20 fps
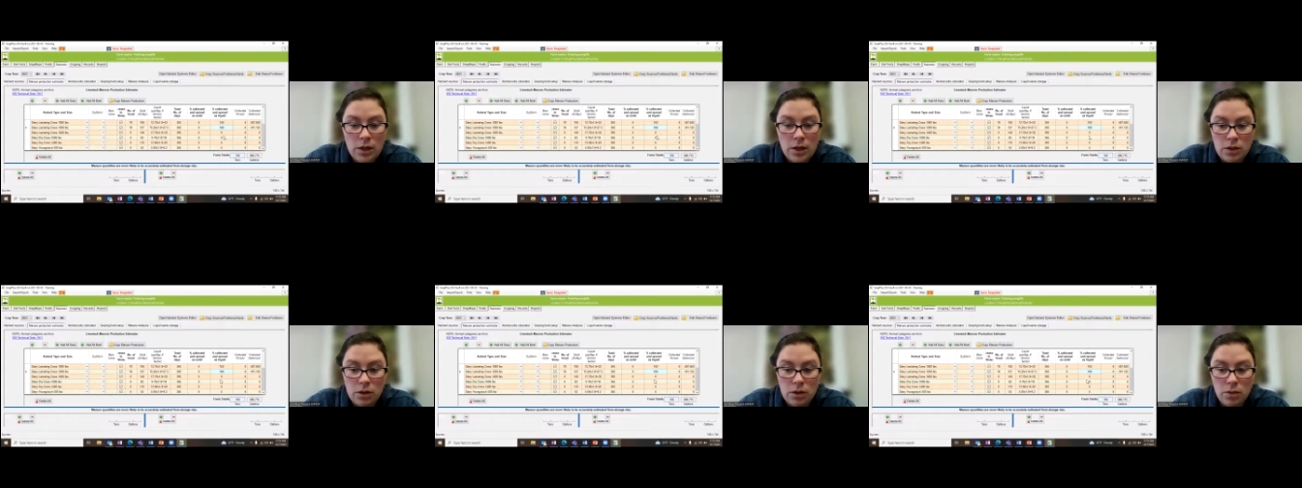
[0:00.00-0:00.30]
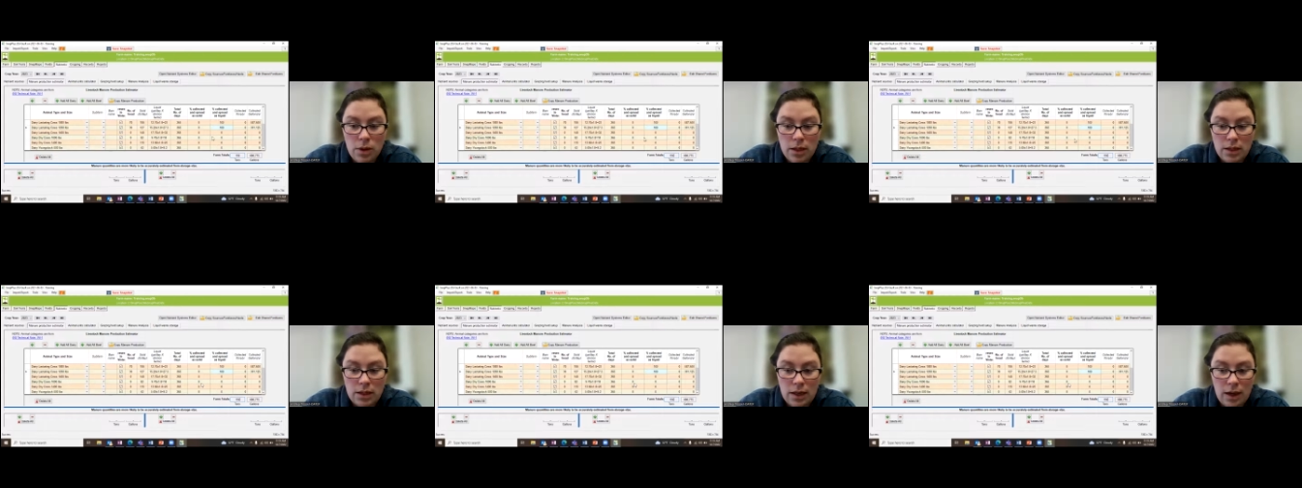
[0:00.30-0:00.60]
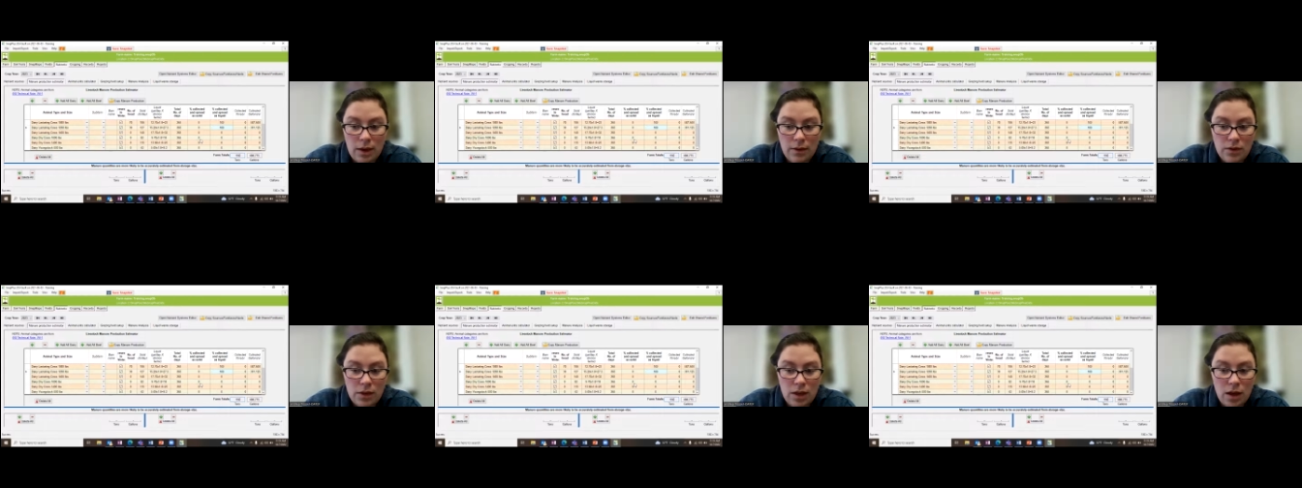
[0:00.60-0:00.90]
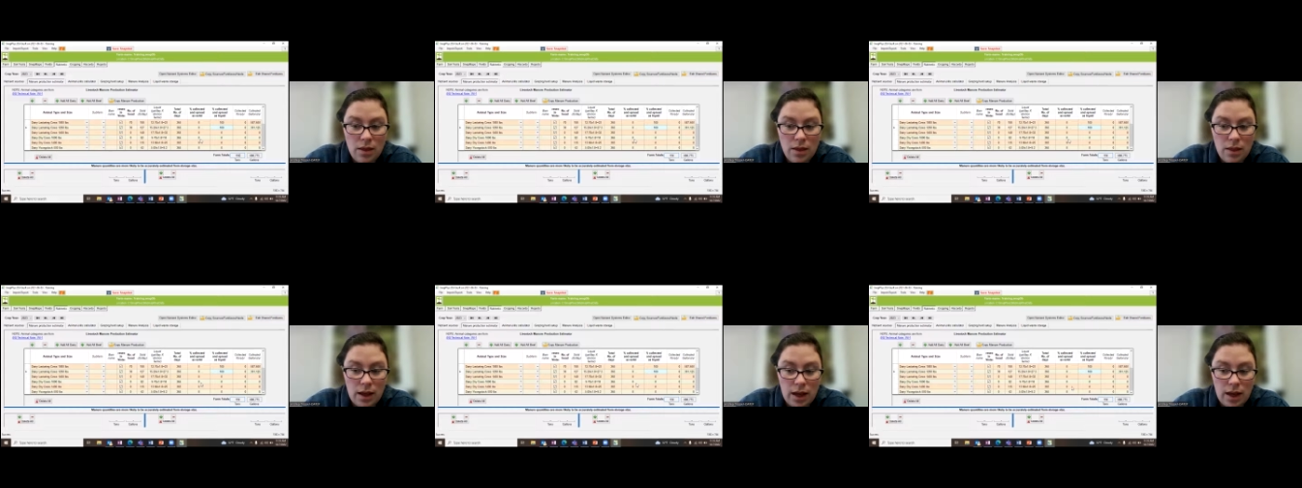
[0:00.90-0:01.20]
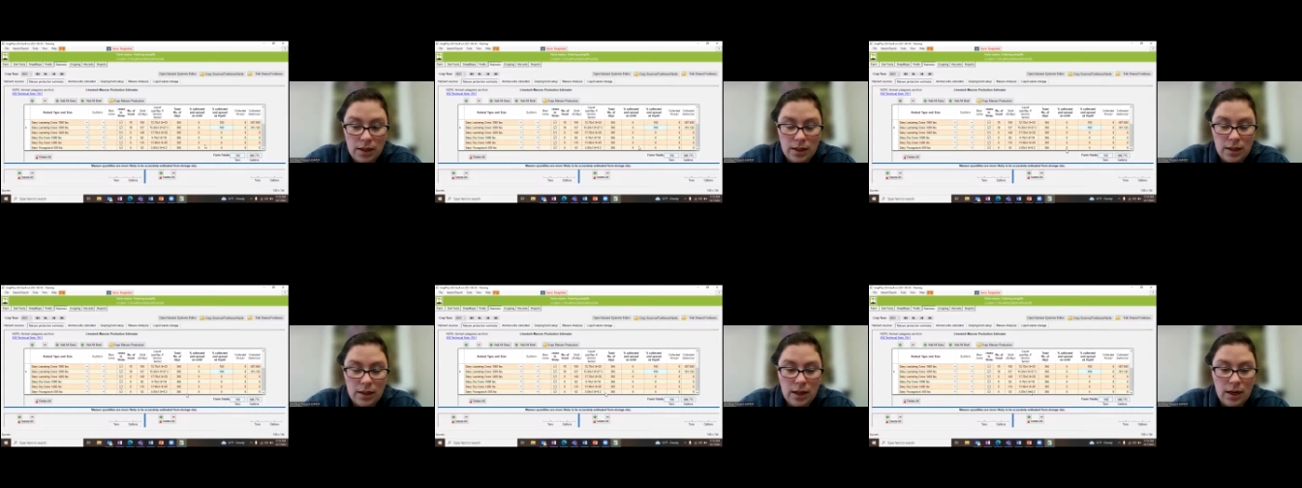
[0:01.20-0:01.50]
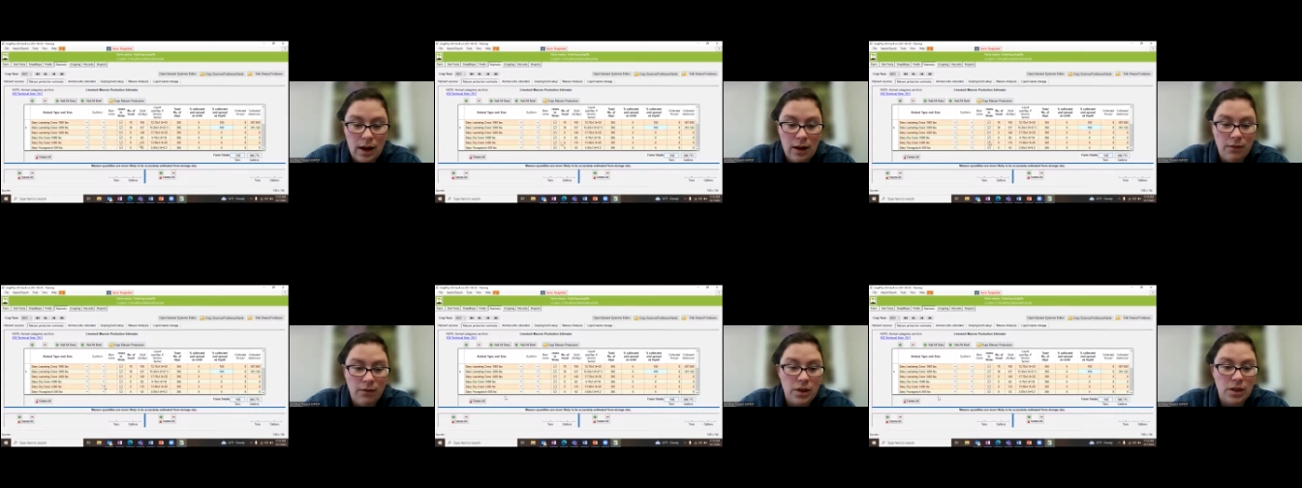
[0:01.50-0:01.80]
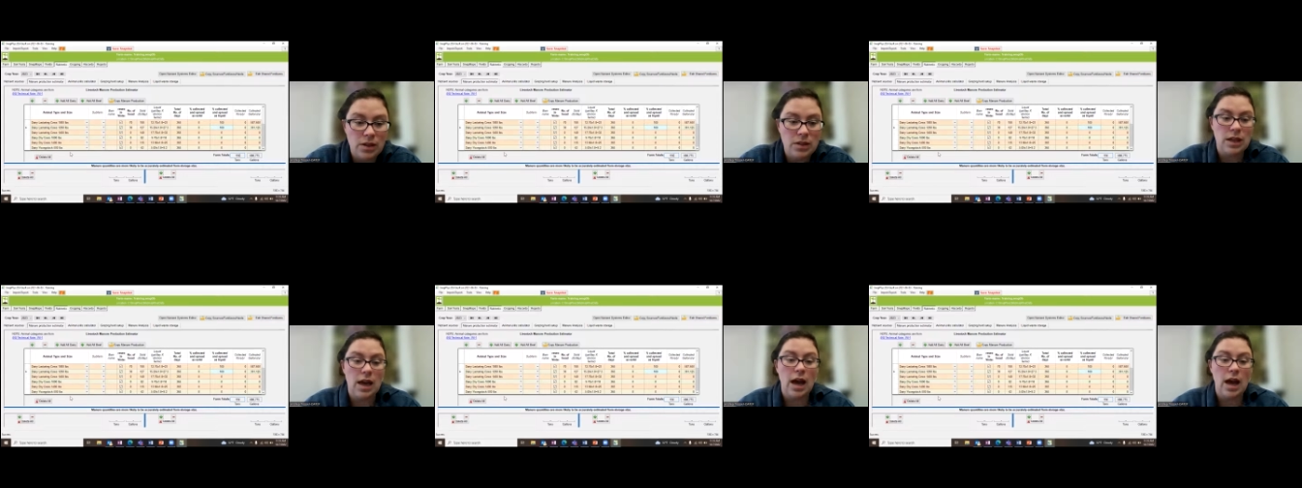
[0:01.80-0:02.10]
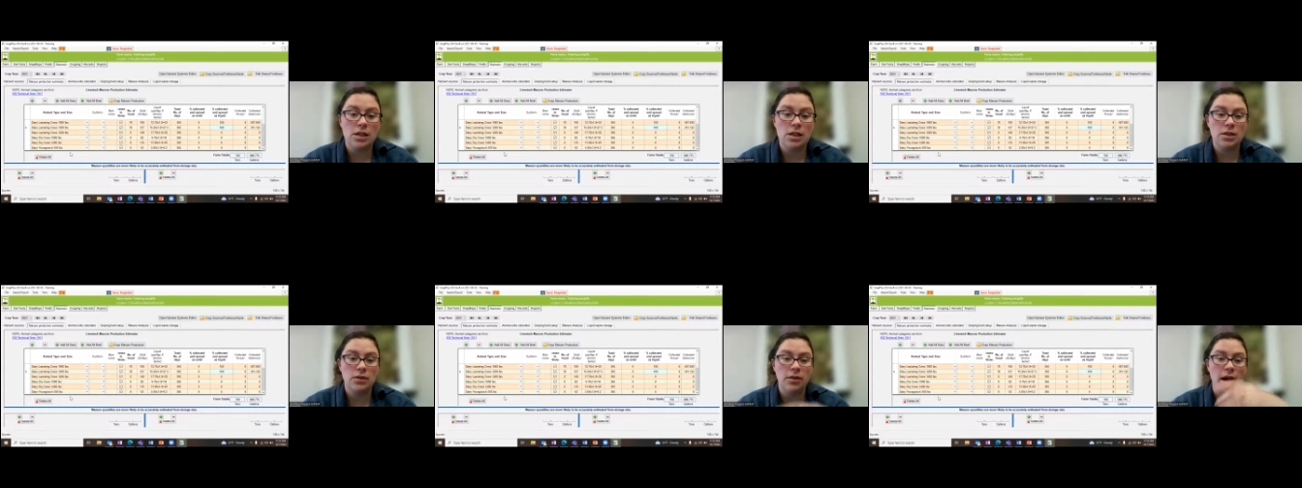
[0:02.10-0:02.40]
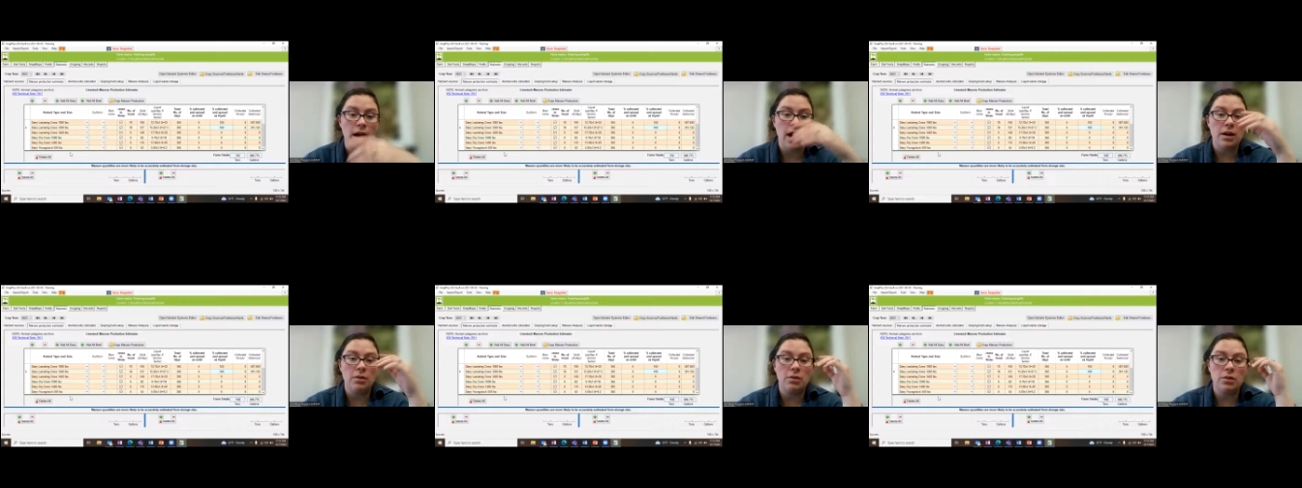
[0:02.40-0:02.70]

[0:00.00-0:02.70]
So once I have done this and I feel satisfied